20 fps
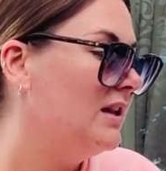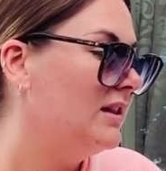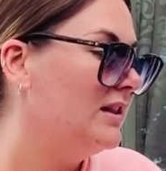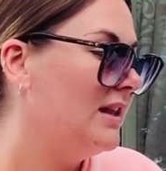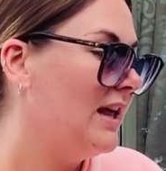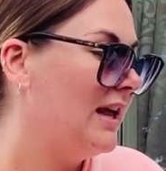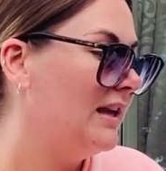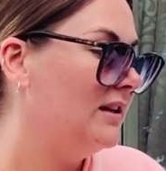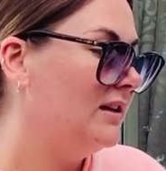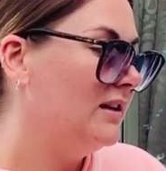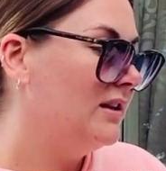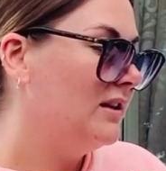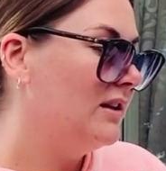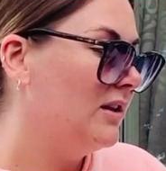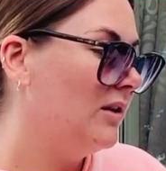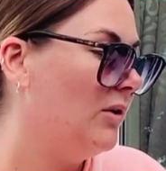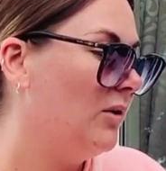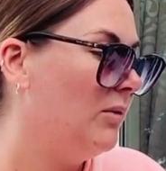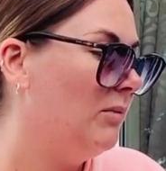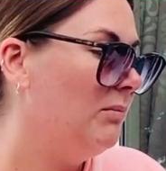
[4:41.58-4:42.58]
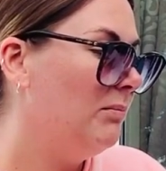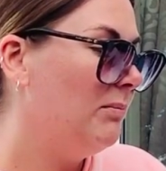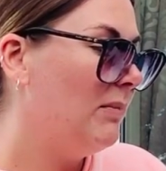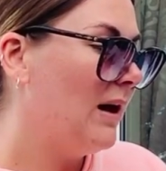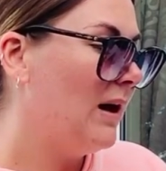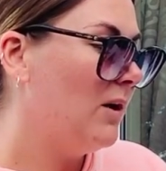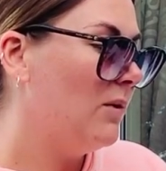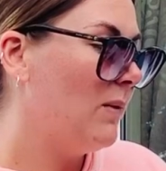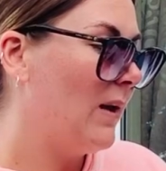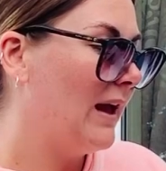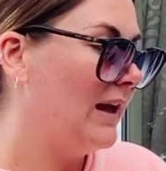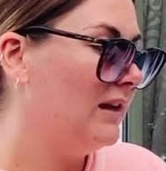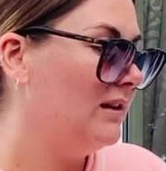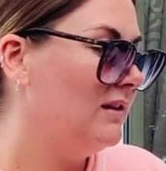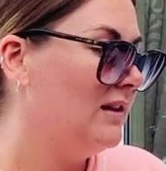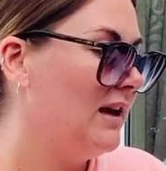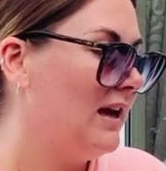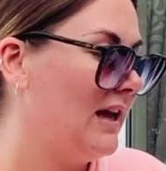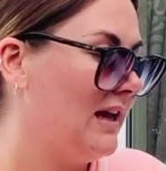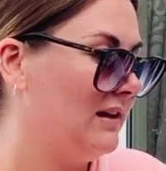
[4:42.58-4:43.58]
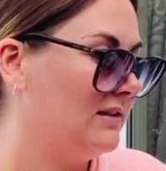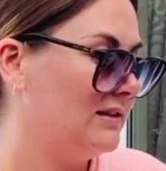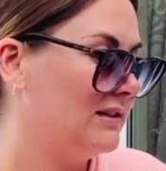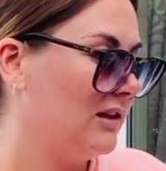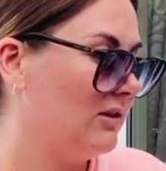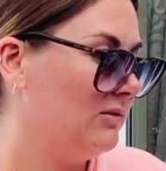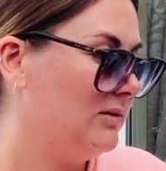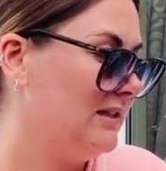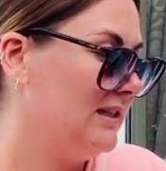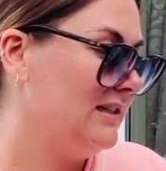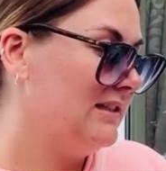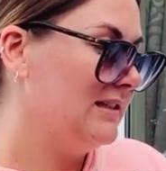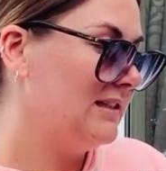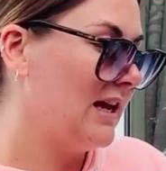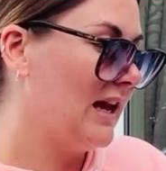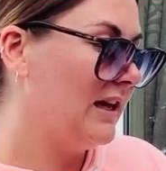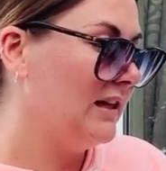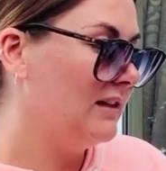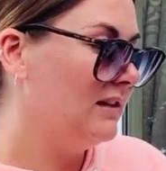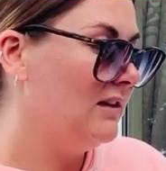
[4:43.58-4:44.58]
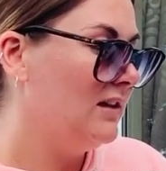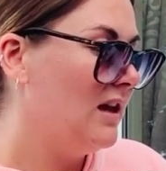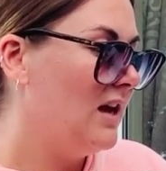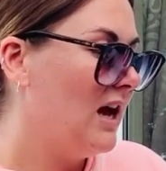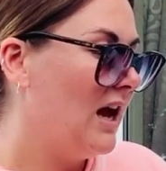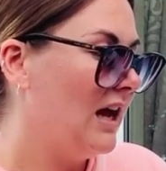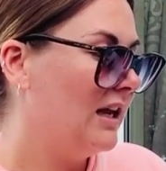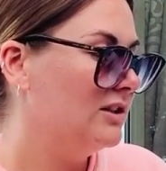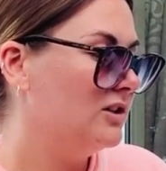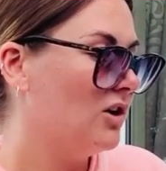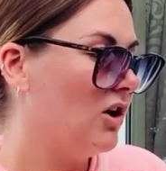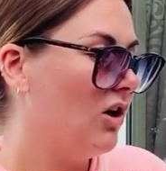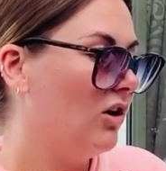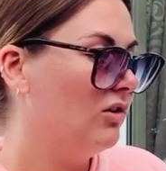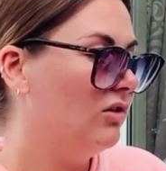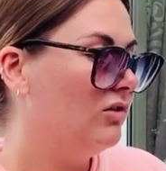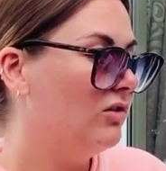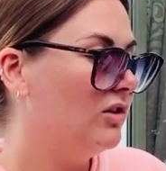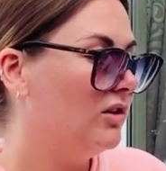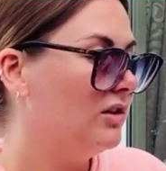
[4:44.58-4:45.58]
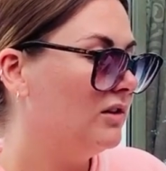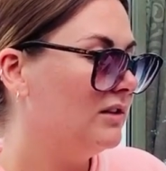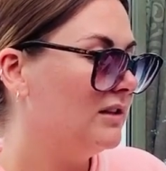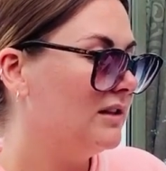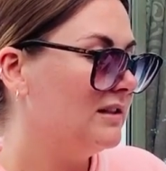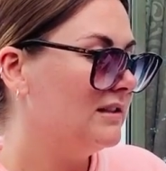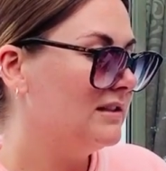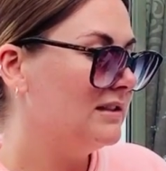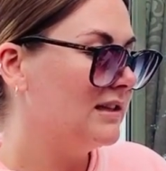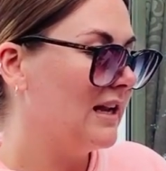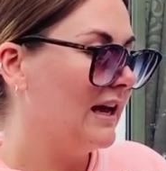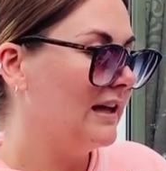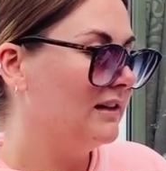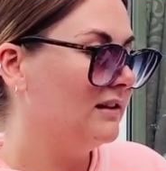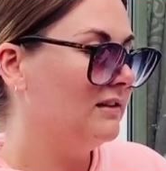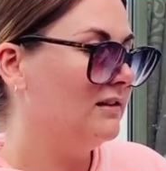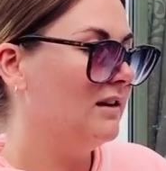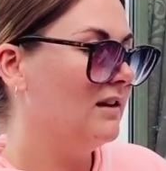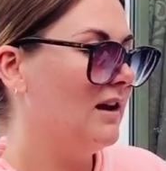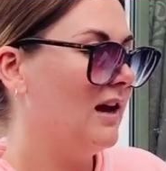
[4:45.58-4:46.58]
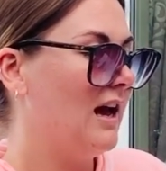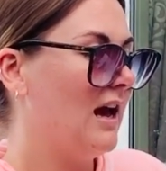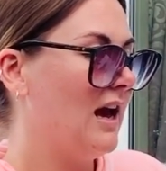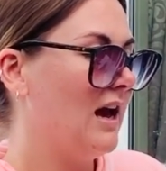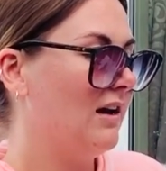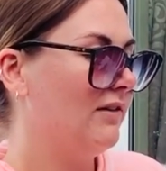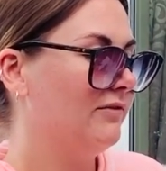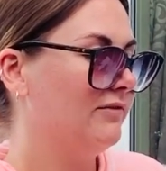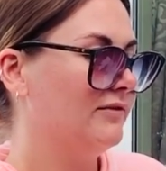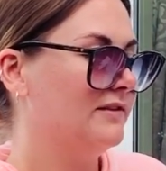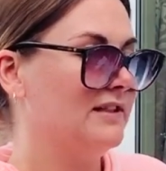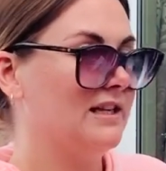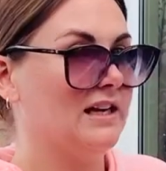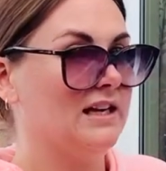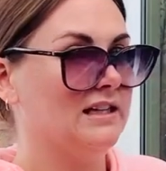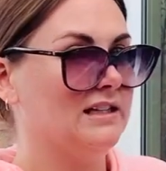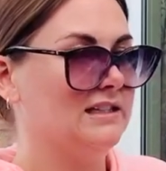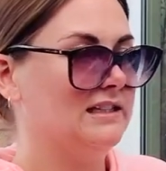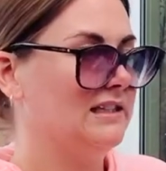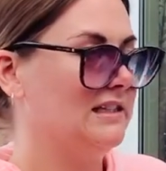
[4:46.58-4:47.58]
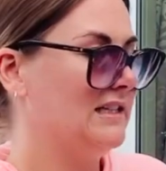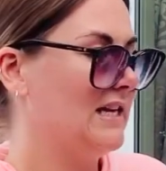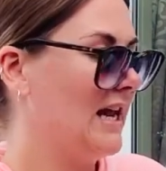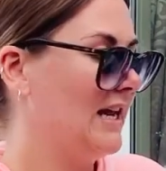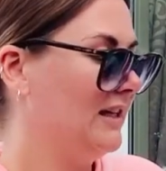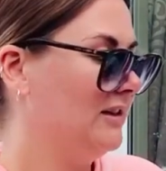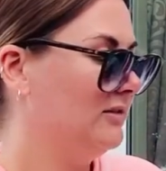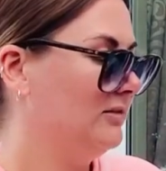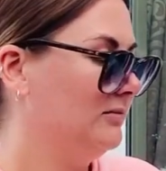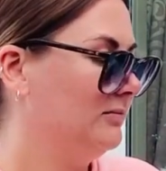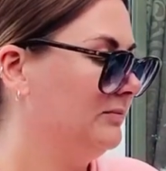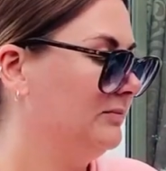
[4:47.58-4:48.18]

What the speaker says: Then the humpback whale held out his tail, and on crawled the snail after snail.